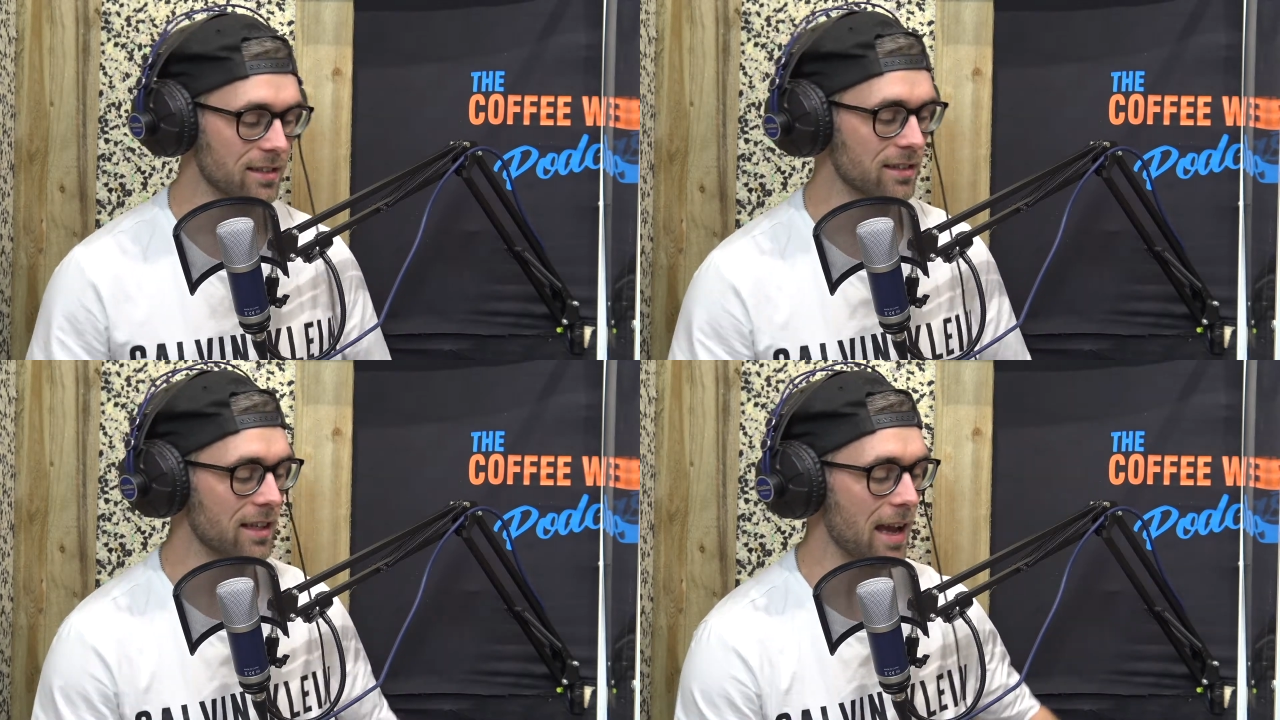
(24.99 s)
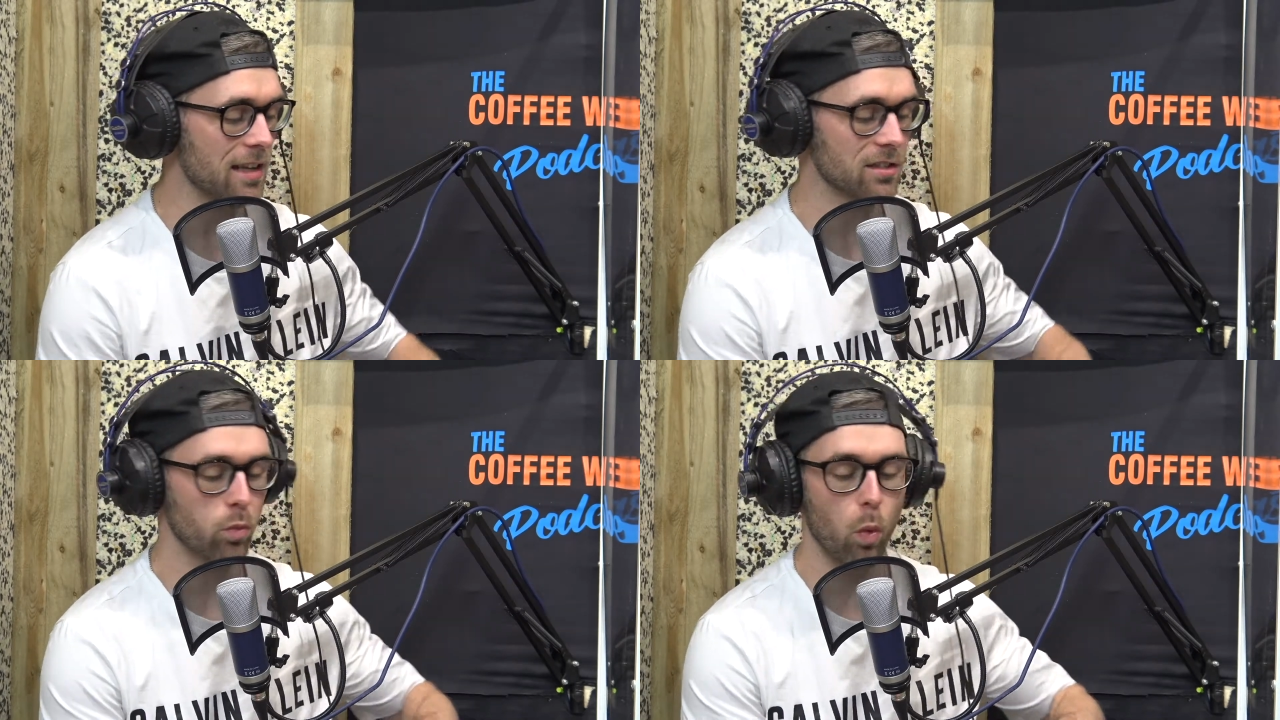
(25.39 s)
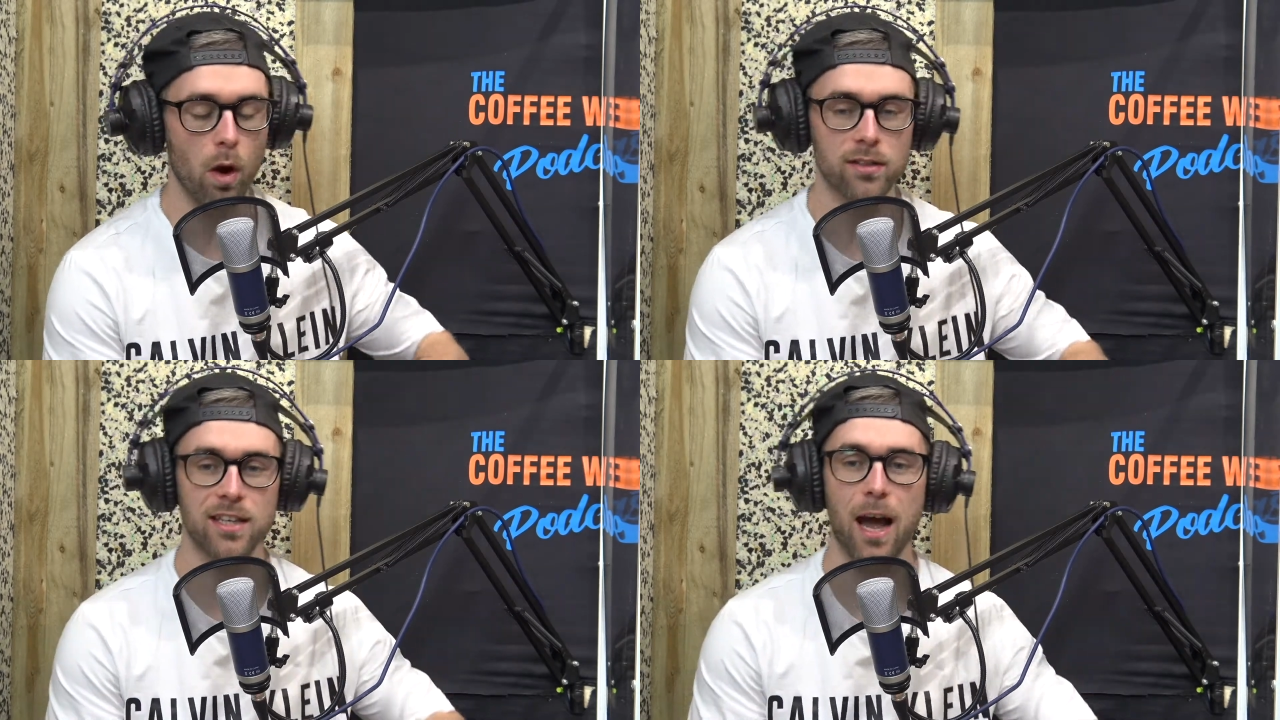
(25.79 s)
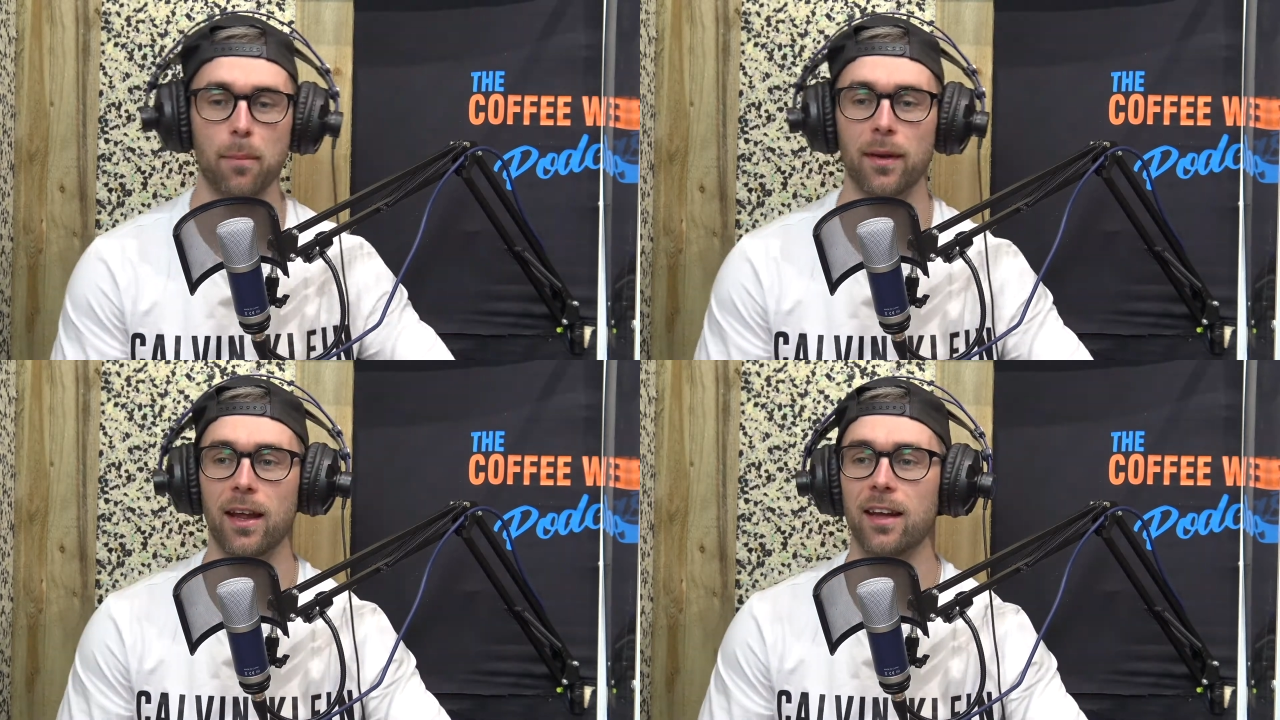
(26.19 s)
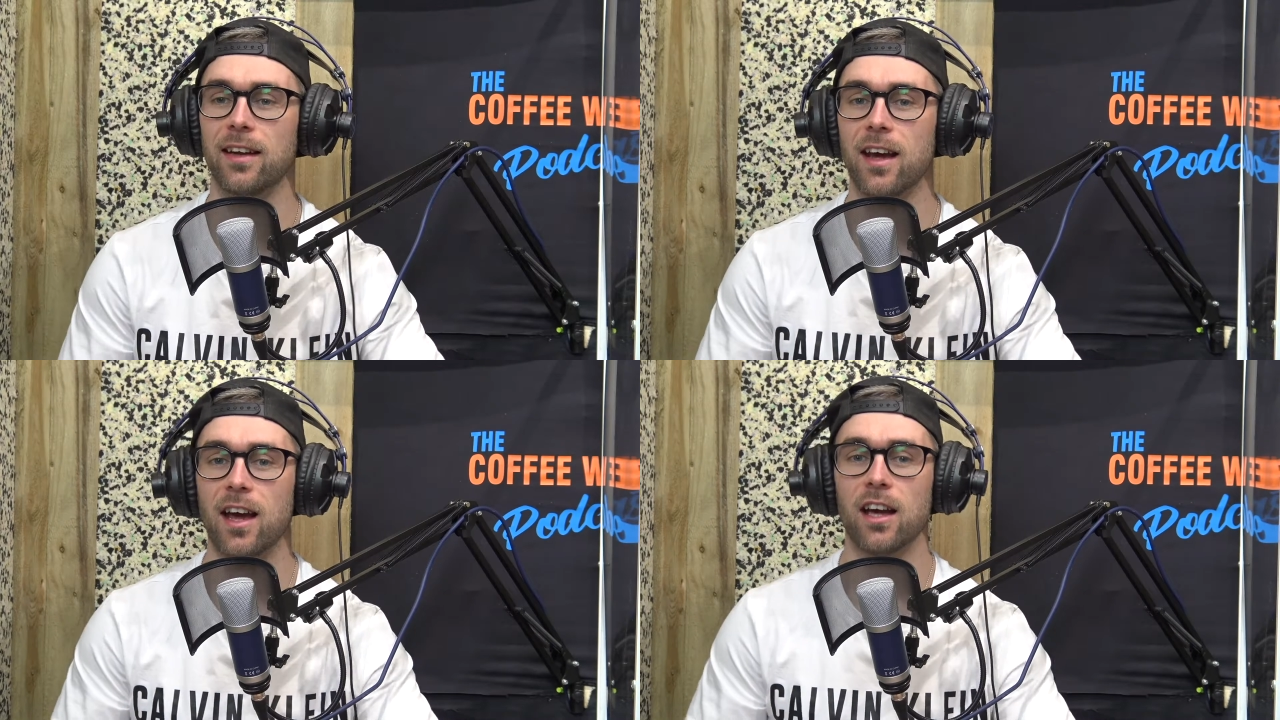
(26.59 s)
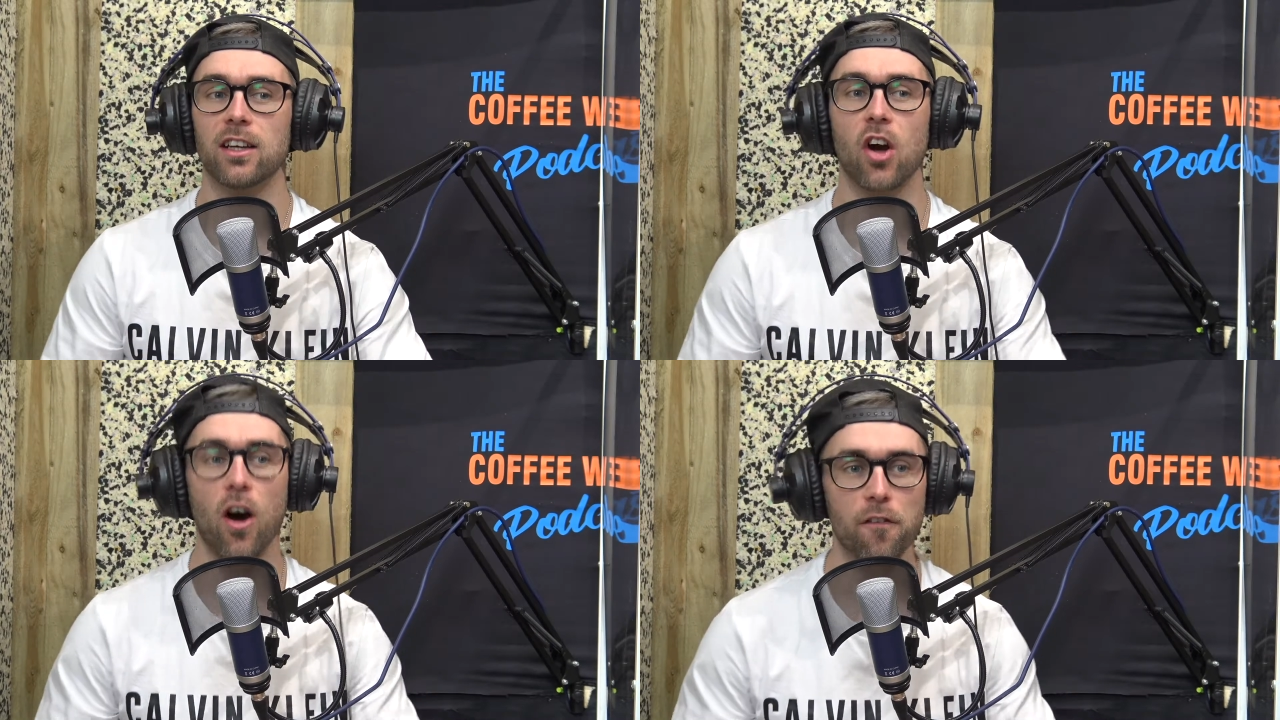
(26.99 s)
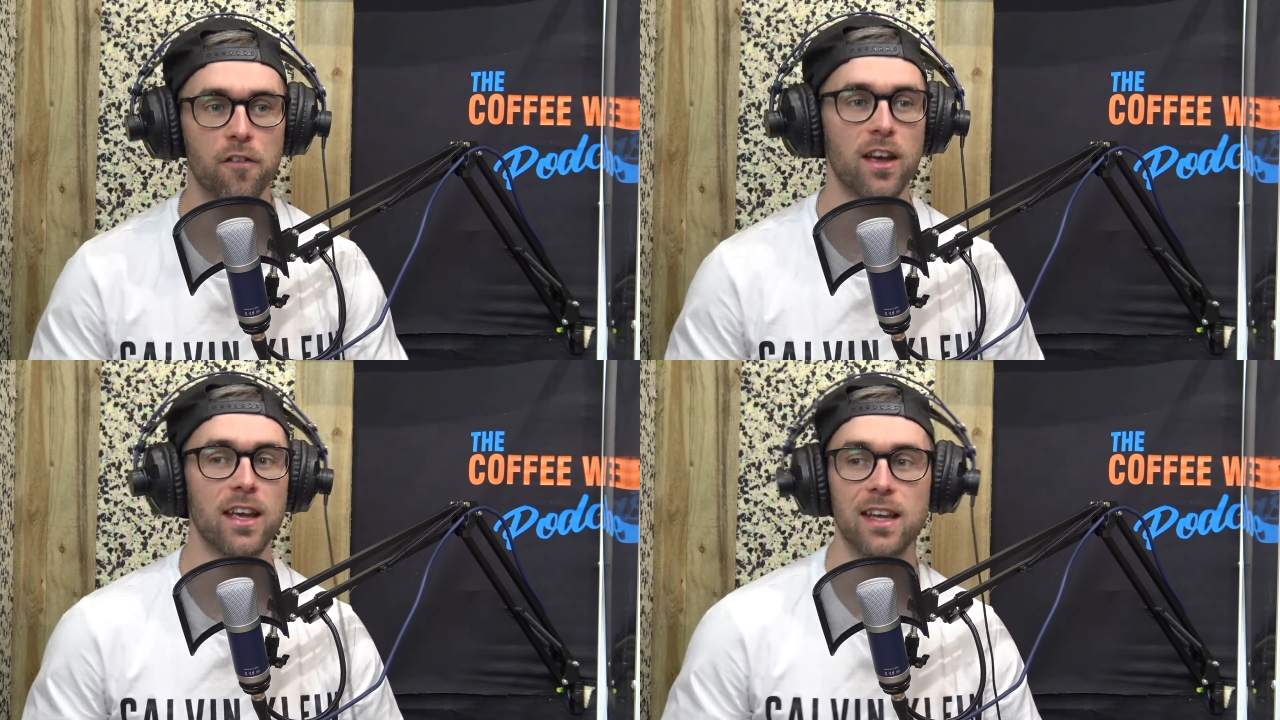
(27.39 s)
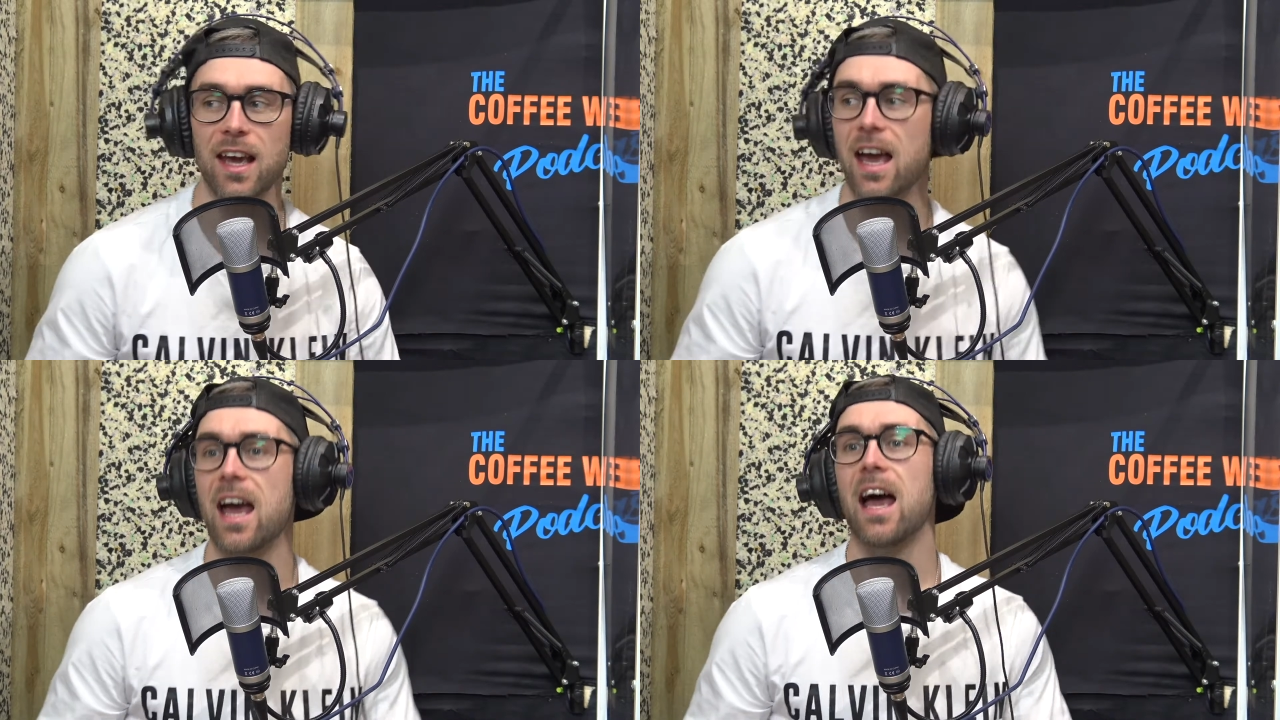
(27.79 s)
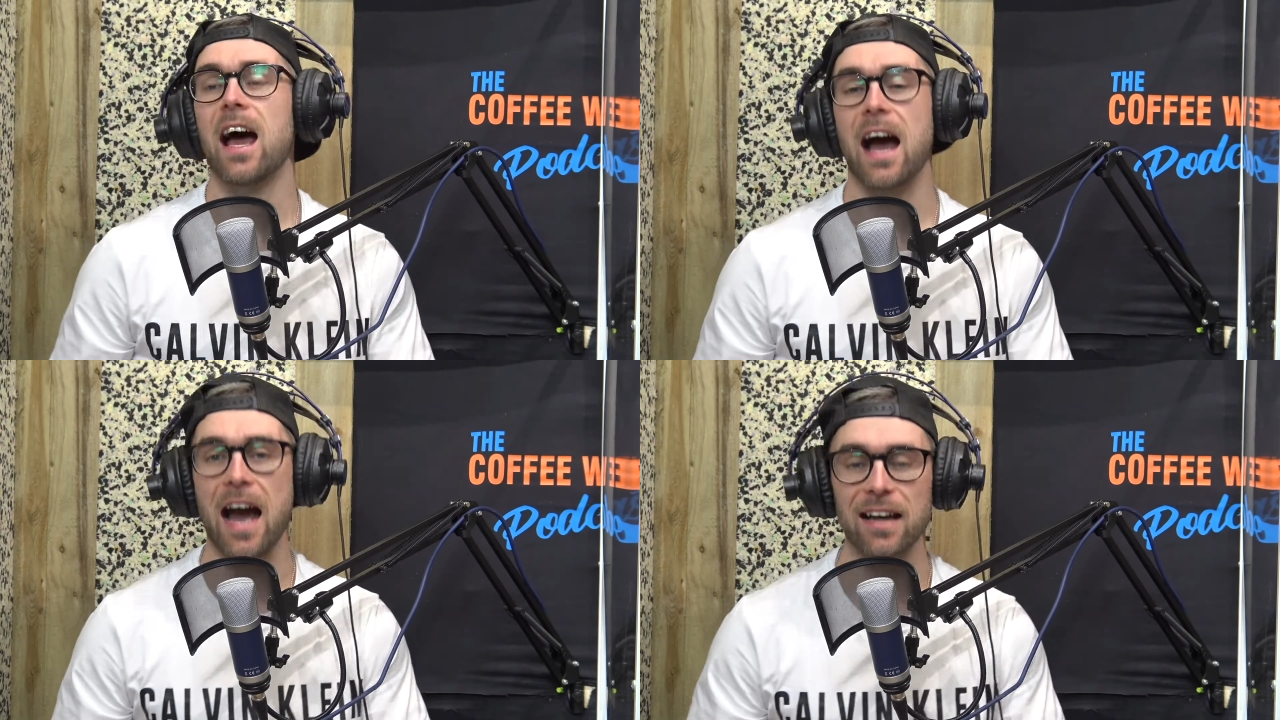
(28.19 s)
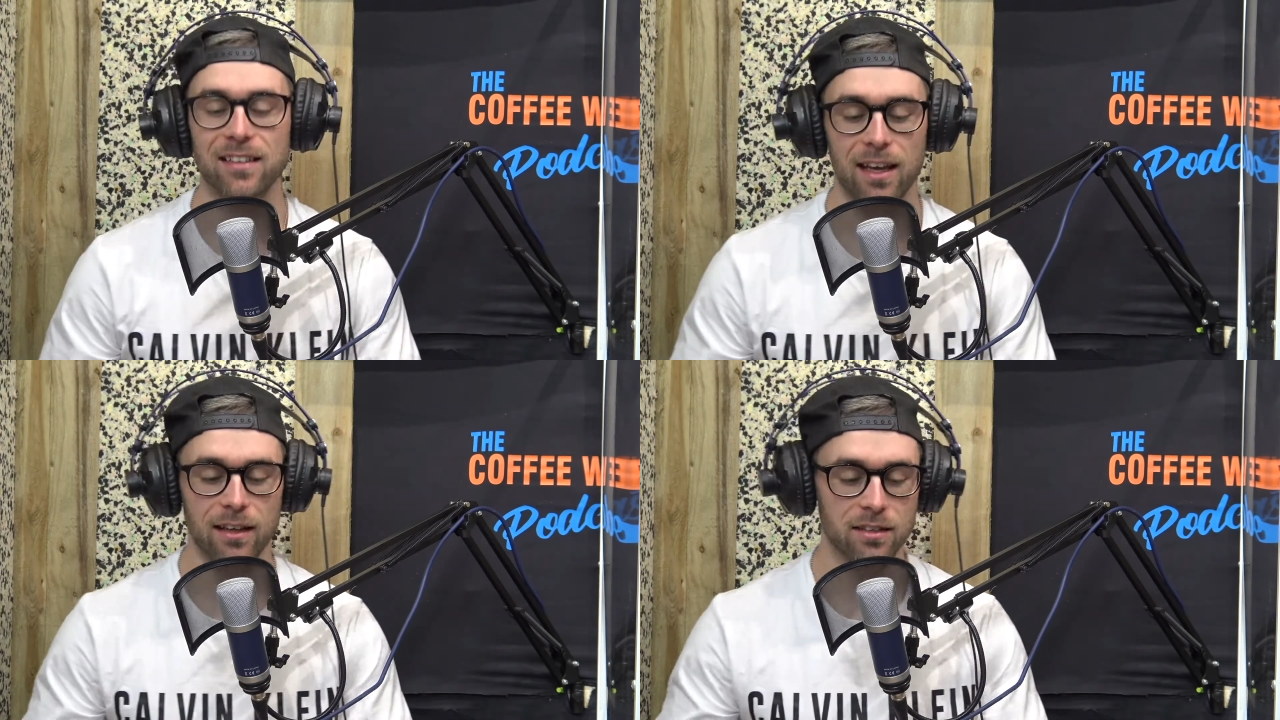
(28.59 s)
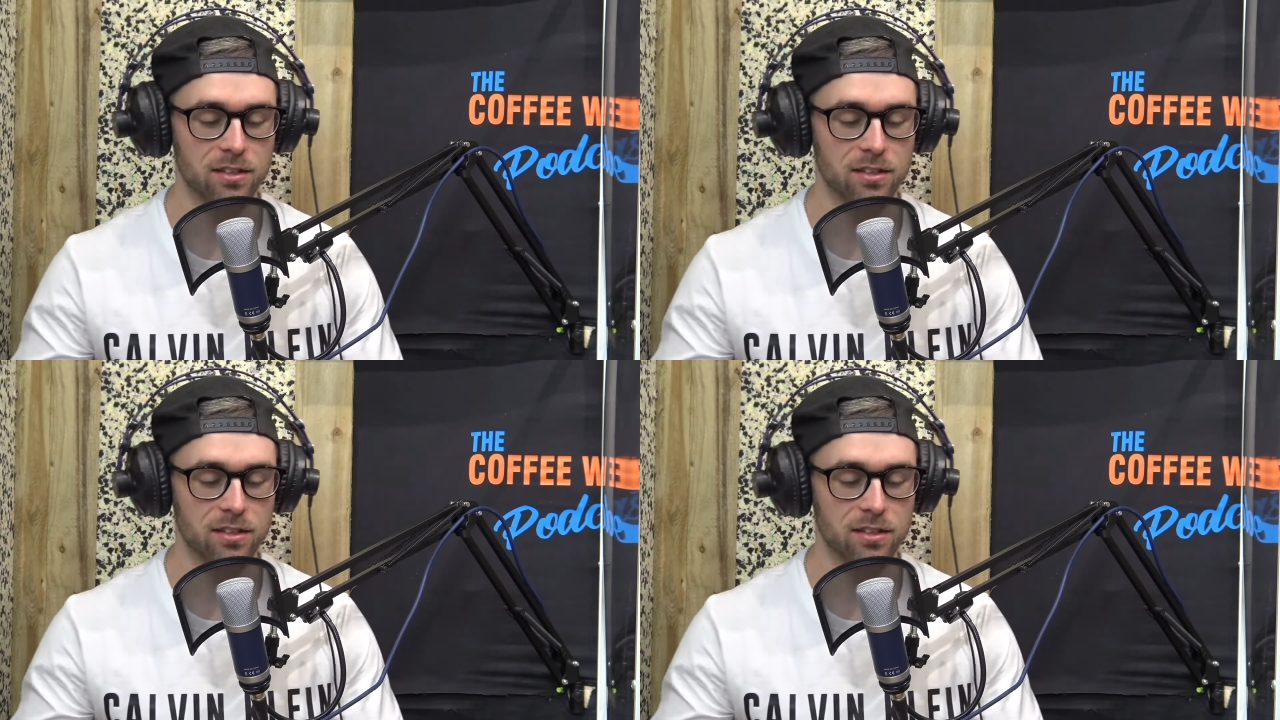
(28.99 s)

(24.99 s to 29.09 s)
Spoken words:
Yes. What's happening? Coffee addicts.